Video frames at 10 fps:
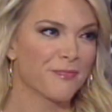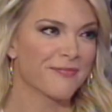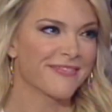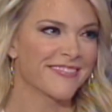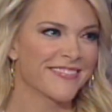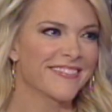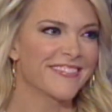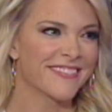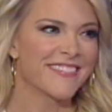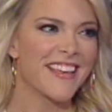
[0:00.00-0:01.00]
can do the
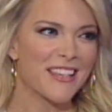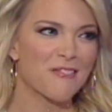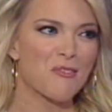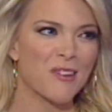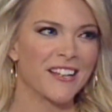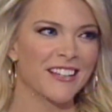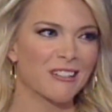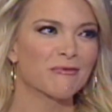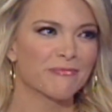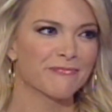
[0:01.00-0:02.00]
same. Thank you for being yep. here.